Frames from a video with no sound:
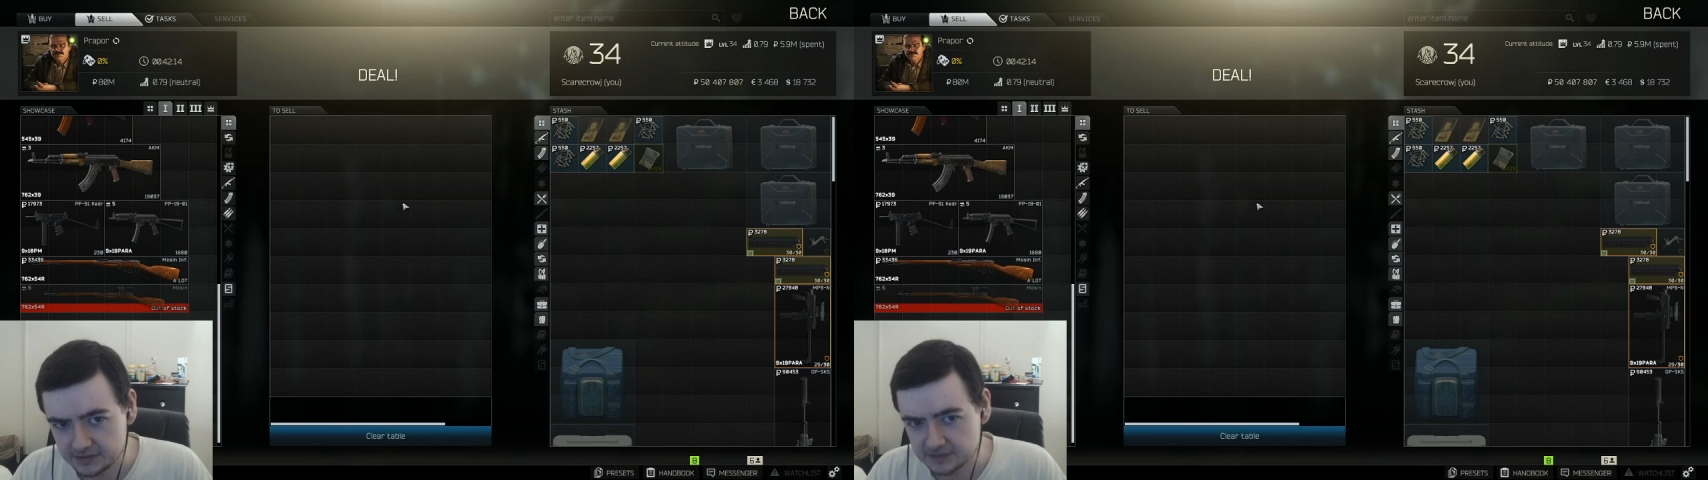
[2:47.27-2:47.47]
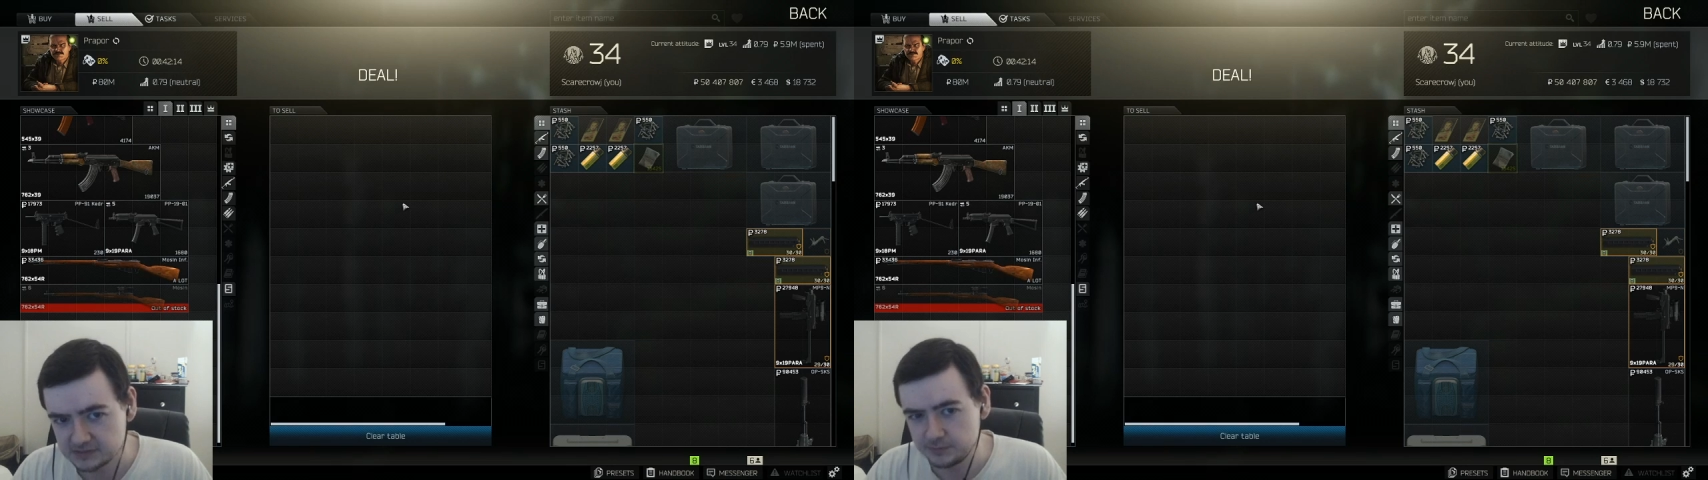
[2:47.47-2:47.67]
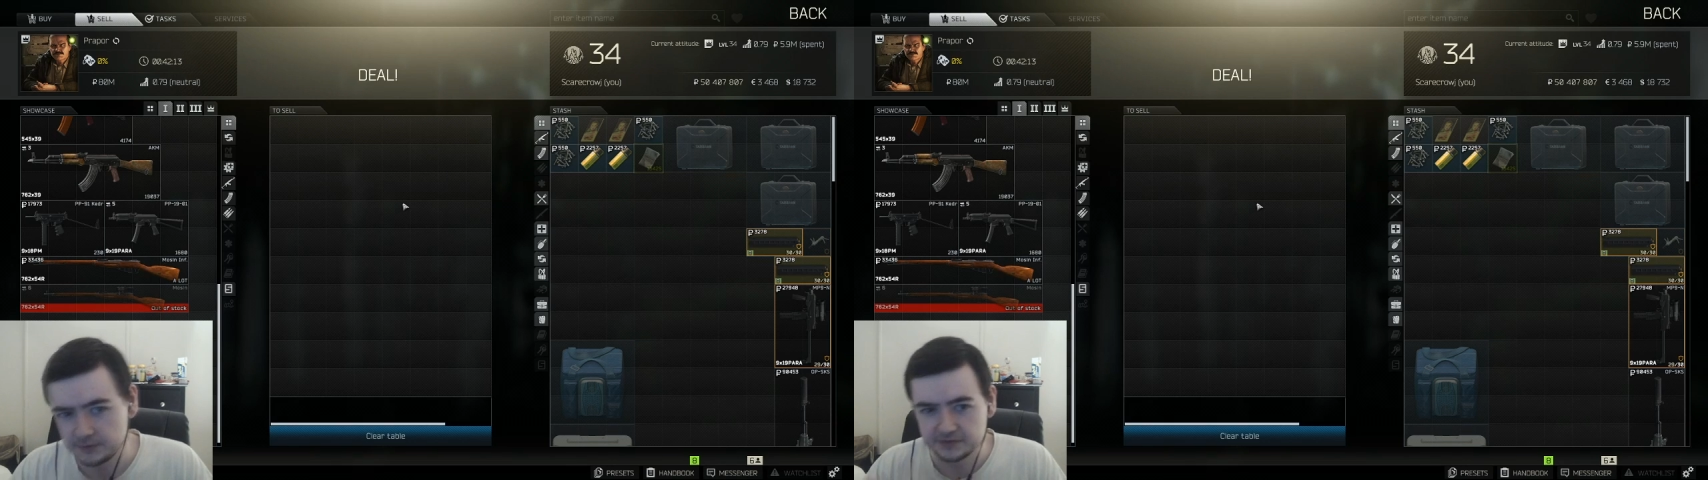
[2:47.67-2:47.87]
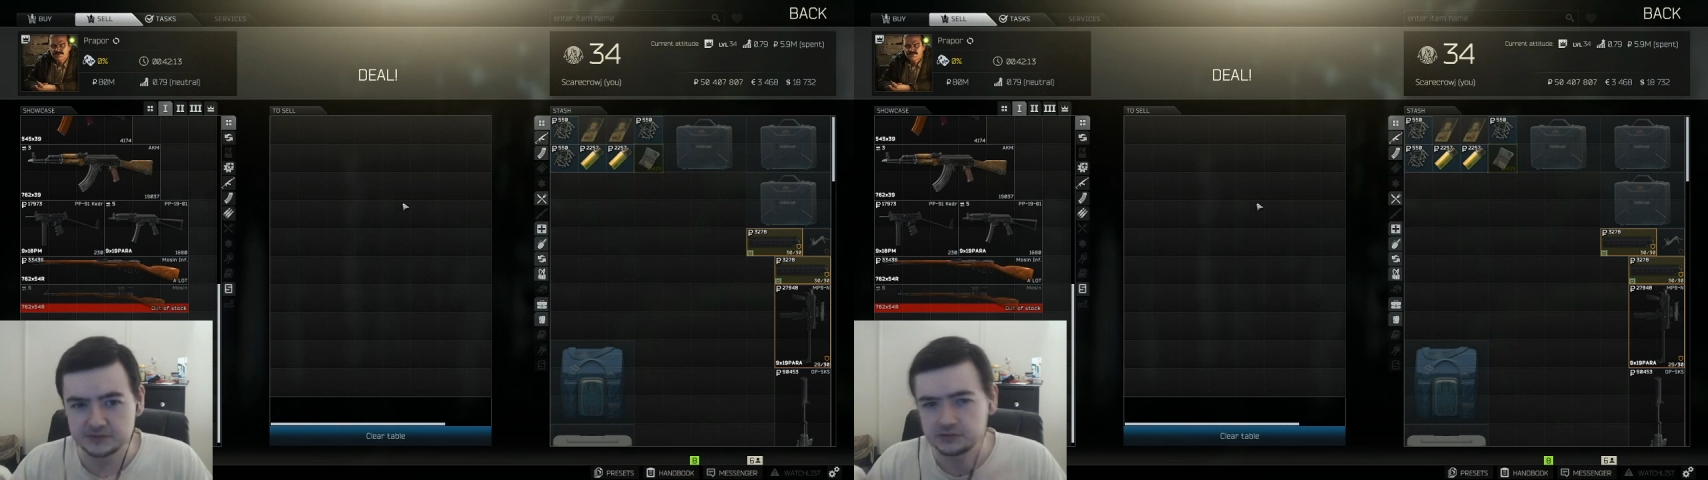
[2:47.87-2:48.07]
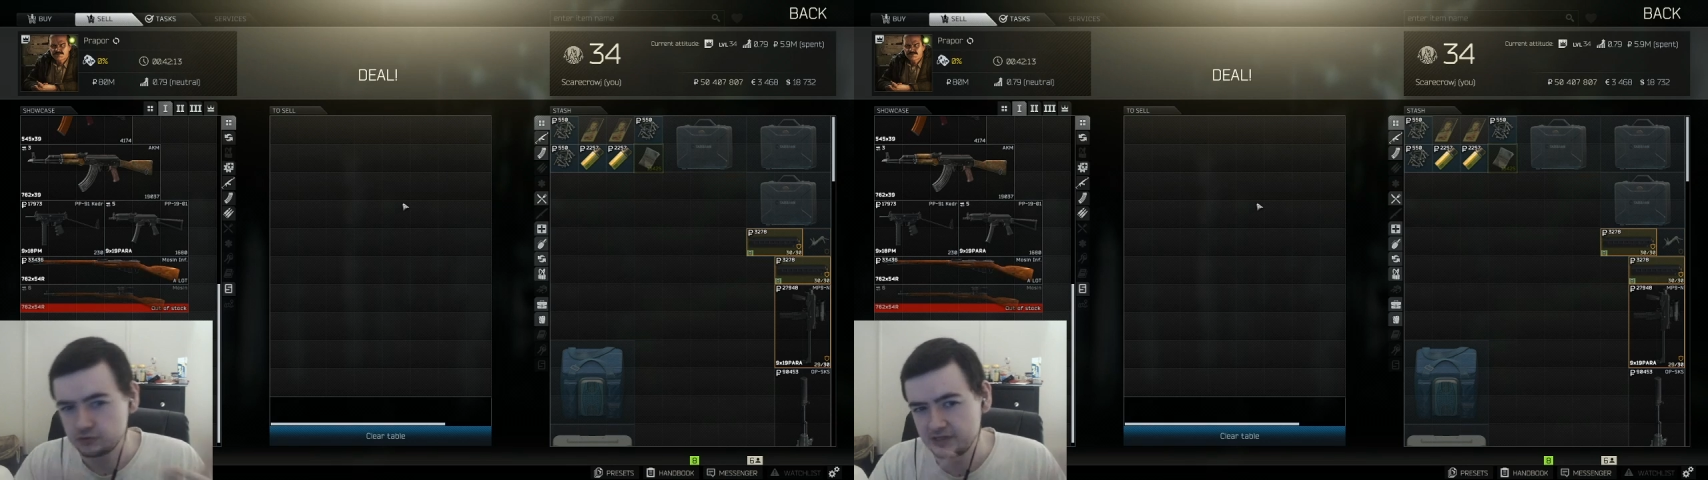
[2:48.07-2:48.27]
in
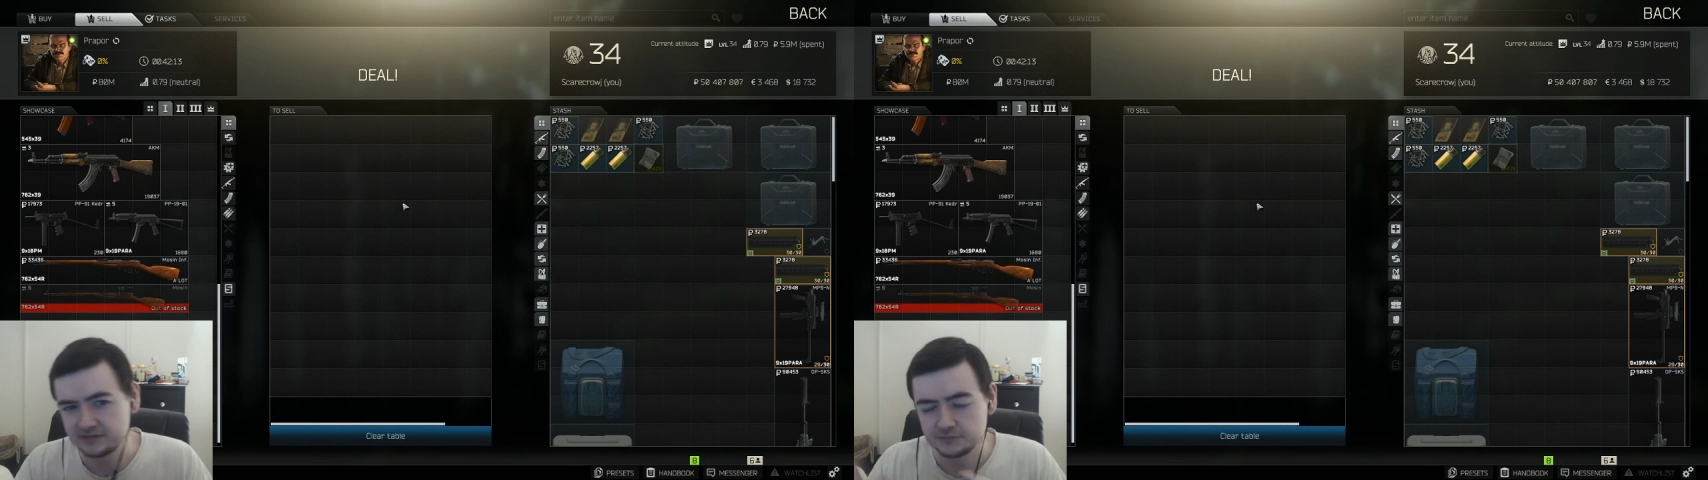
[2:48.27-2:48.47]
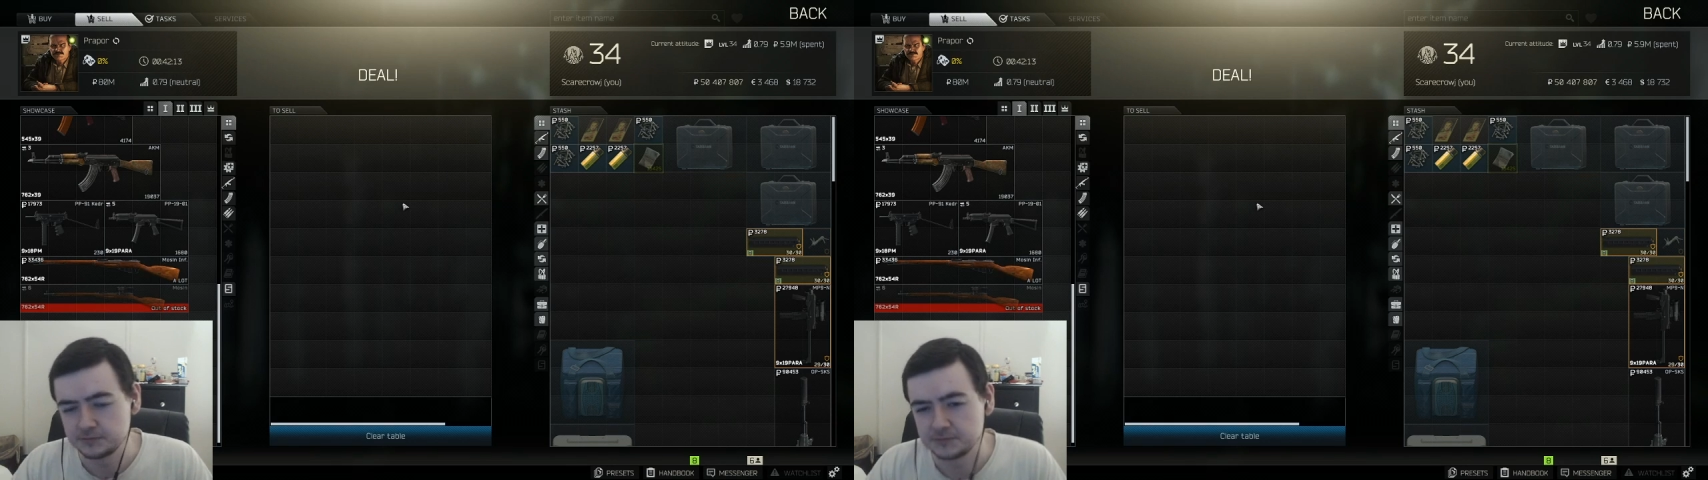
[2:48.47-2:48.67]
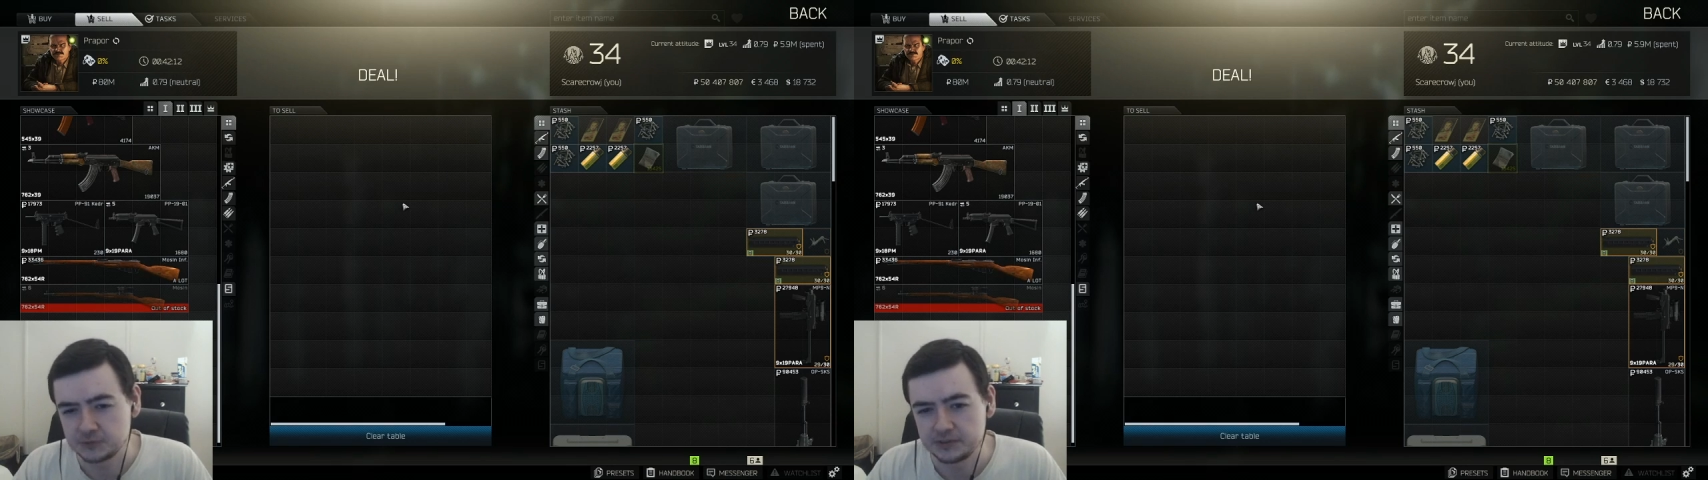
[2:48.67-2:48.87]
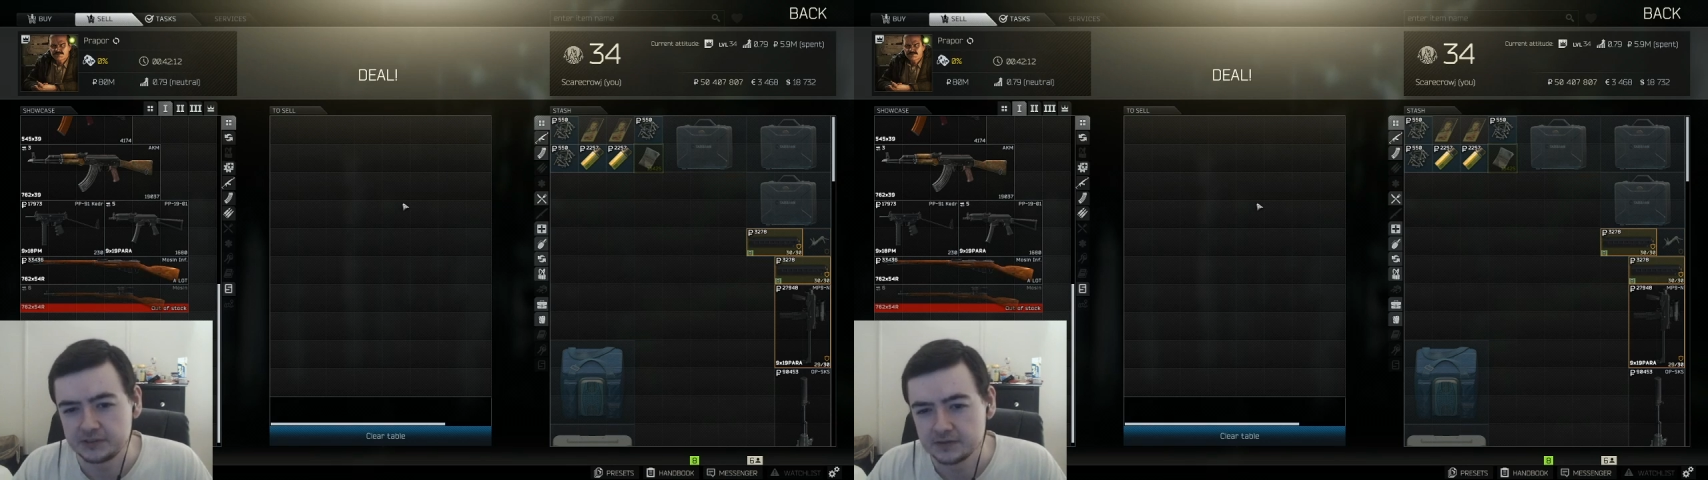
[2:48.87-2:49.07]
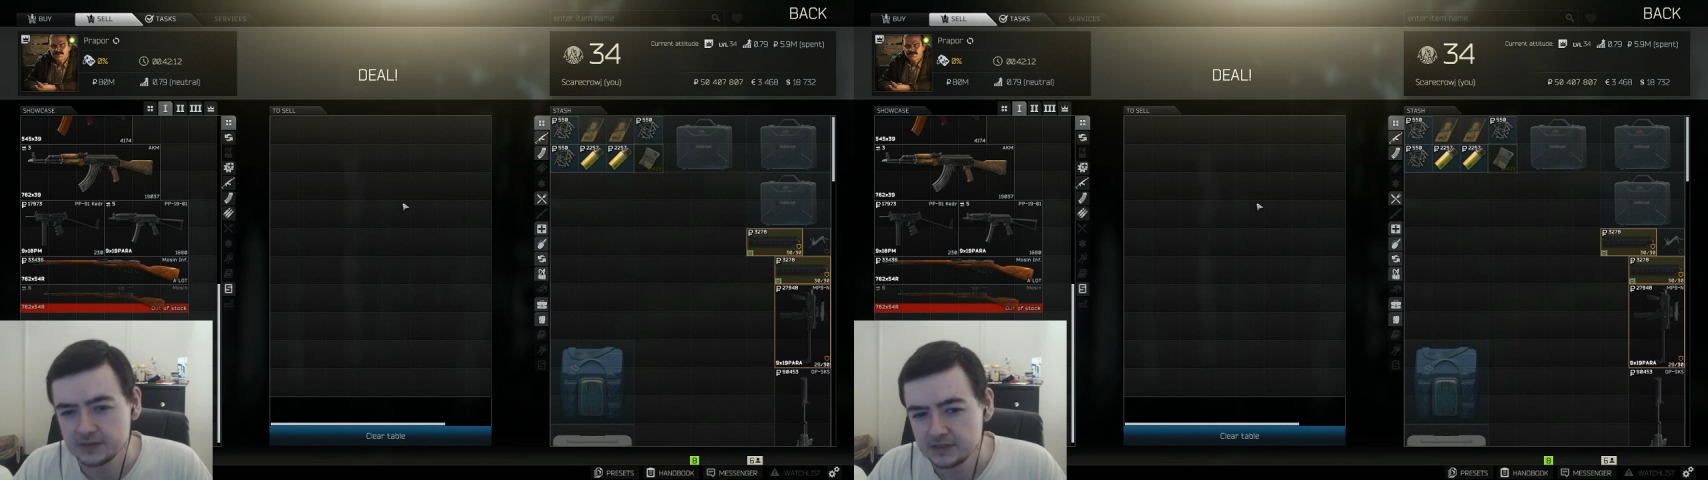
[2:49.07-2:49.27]
experience transferred between.